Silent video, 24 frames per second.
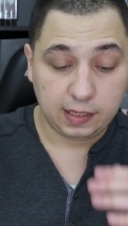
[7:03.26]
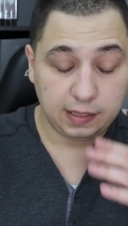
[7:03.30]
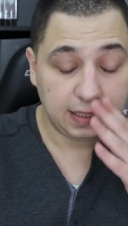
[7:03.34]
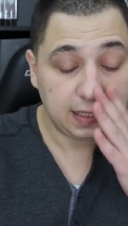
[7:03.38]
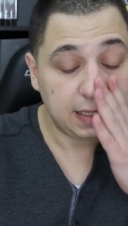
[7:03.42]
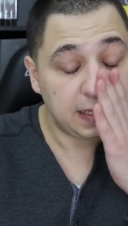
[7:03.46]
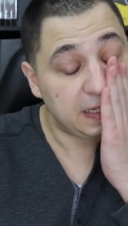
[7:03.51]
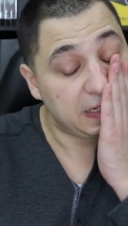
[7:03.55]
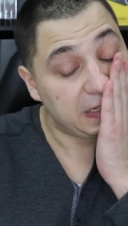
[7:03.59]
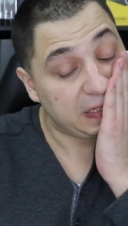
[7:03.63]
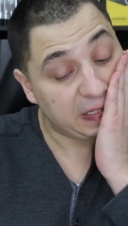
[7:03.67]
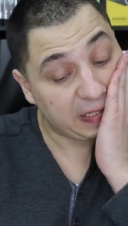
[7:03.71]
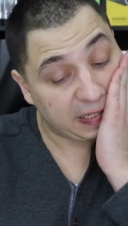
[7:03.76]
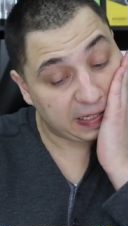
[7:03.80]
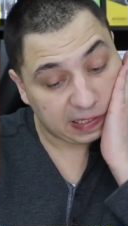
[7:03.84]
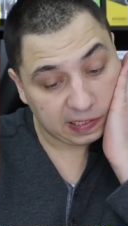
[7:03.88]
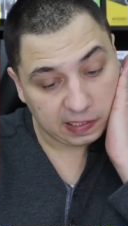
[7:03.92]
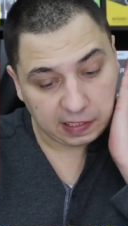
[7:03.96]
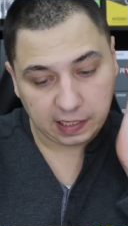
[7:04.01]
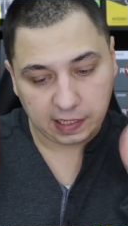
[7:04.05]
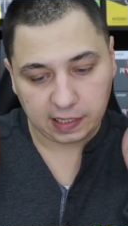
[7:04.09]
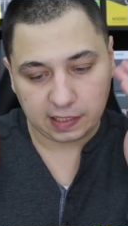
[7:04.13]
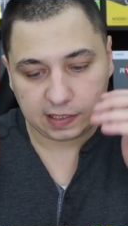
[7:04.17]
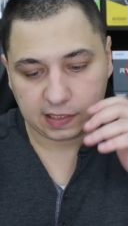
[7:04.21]
The
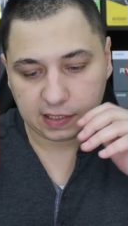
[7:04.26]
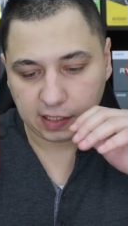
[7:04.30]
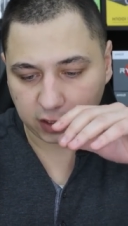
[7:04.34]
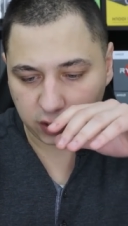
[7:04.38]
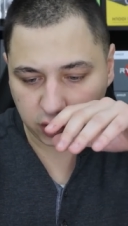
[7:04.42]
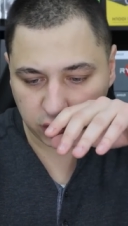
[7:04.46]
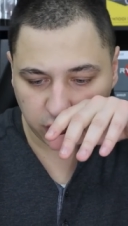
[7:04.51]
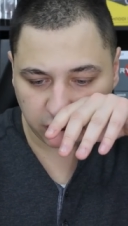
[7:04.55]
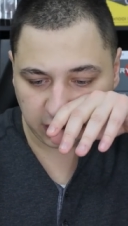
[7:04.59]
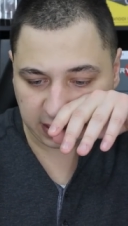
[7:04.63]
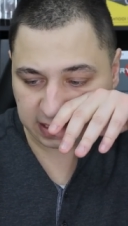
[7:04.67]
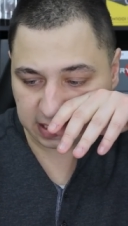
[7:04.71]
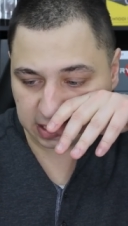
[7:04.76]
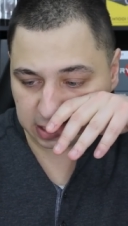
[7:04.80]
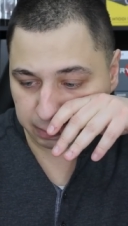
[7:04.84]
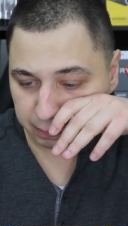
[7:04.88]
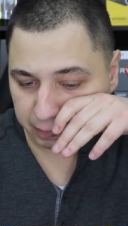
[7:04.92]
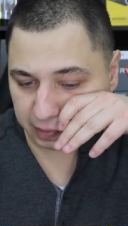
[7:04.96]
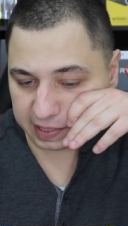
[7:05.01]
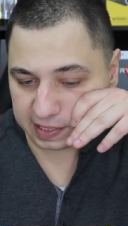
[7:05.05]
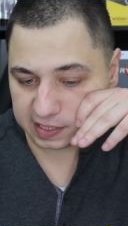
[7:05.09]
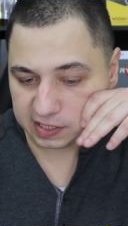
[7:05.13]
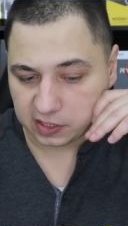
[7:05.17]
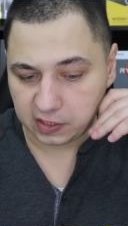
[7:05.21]
little uh, touchscreen
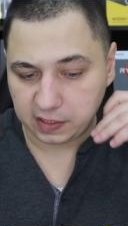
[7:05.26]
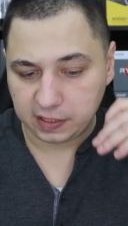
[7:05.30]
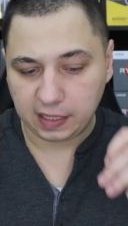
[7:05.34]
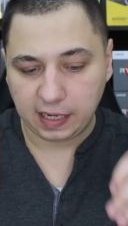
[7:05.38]
displays are